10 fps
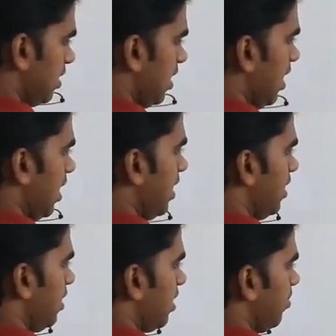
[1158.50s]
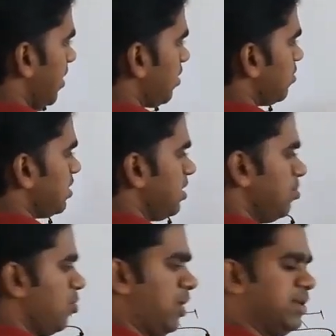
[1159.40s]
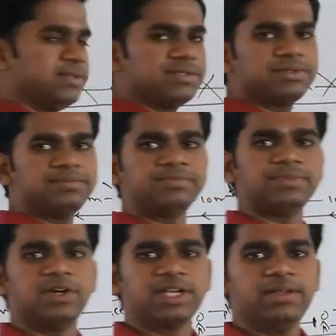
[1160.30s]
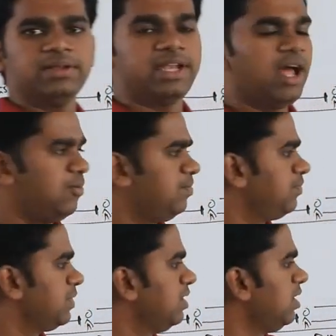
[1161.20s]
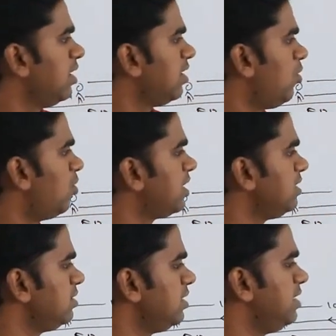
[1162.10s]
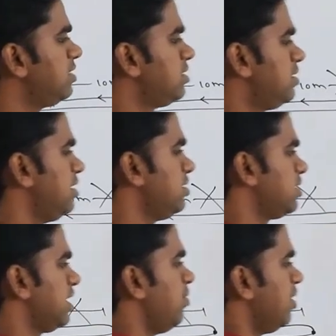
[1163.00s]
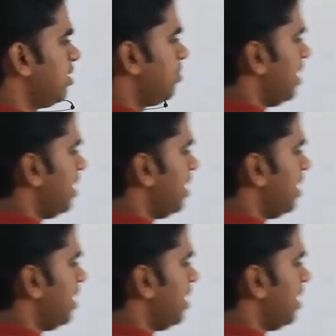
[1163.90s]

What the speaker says: and he come back to the same. Okay. Now what is the distance traveled by